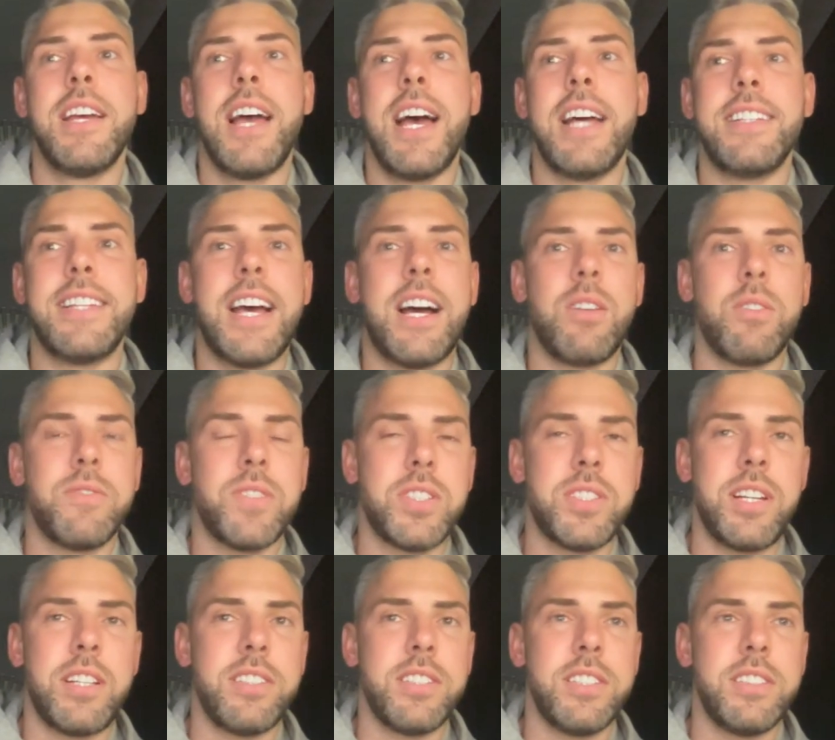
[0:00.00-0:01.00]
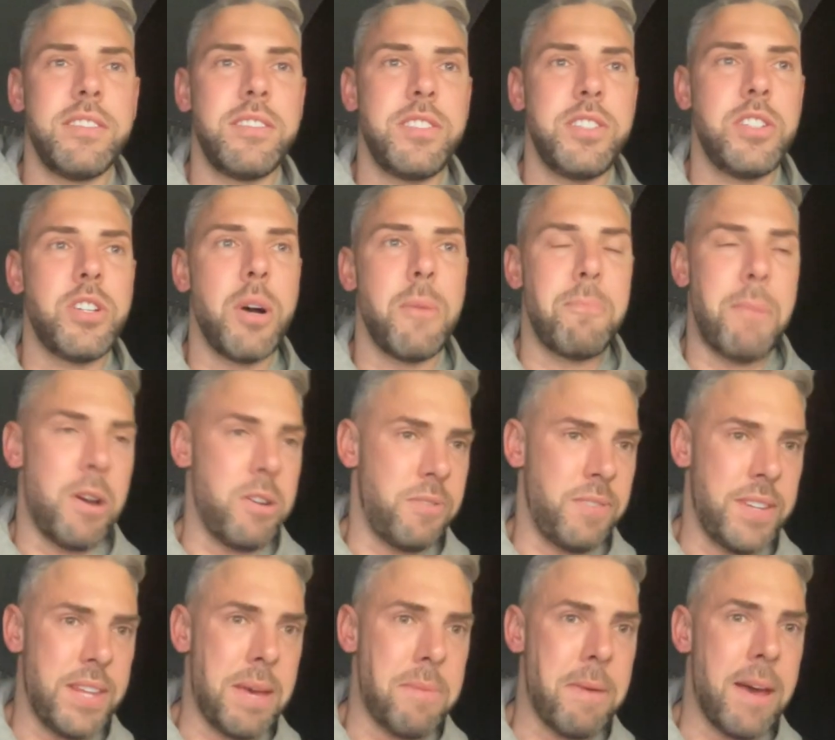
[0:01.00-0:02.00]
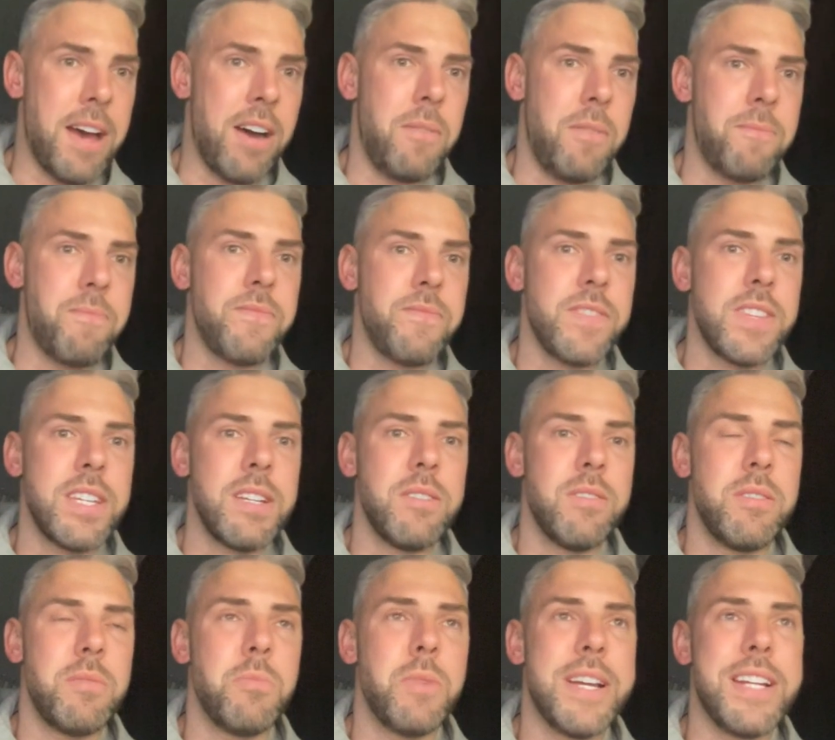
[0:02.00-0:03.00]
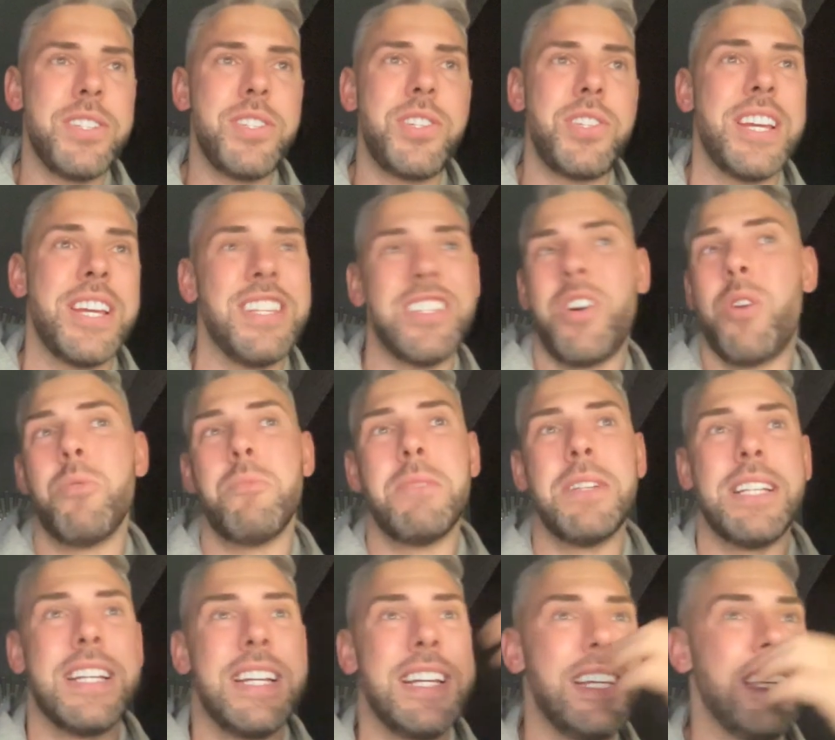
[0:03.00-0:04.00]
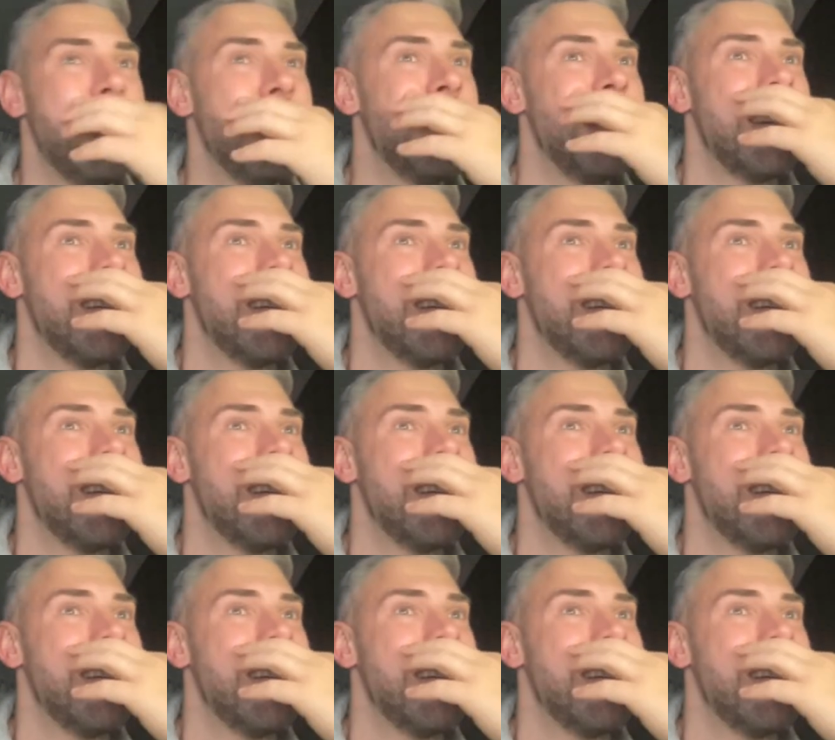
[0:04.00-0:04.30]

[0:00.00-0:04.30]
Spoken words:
And now all of a sudden you've got both of them out, which is ultimately,